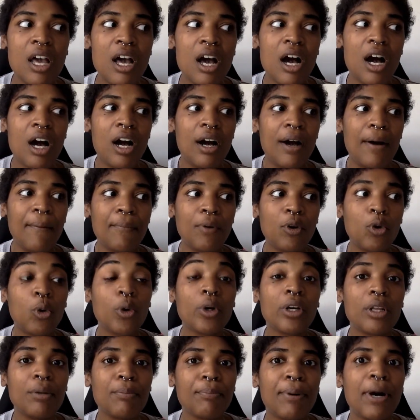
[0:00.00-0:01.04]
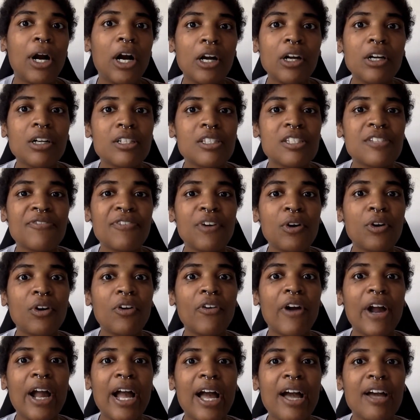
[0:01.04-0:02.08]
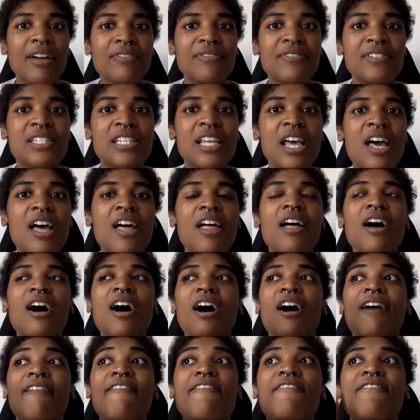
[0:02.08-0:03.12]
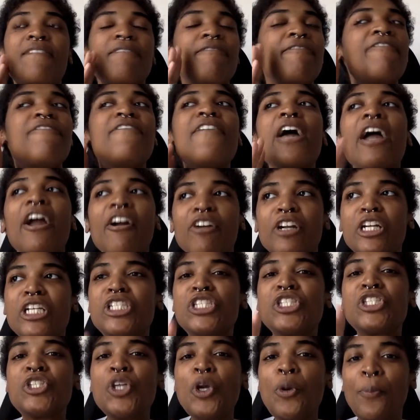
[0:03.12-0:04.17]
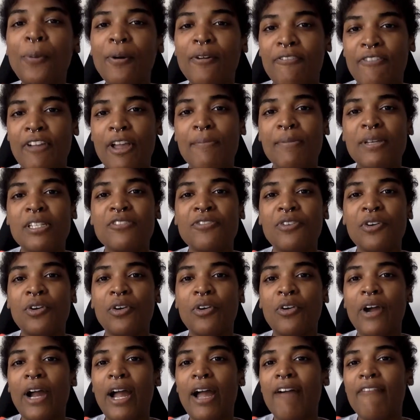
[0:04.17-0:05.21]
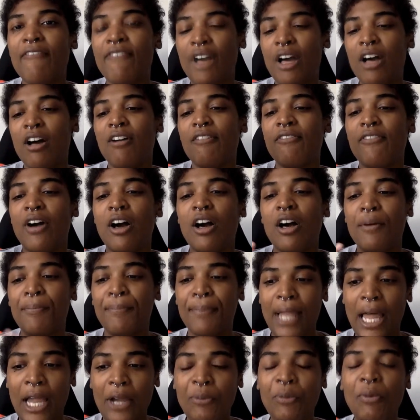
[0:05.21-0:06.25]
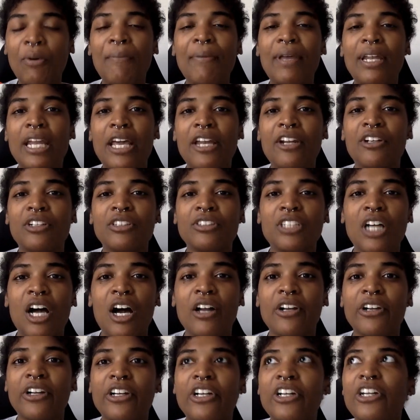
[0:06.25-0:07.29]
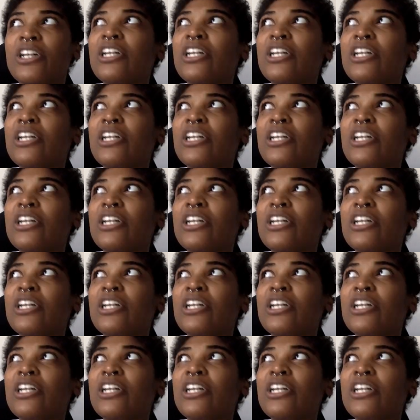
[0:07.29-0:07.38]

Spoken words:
Gordon Parks photographs, a very super famous photograph of a black woman and her daughter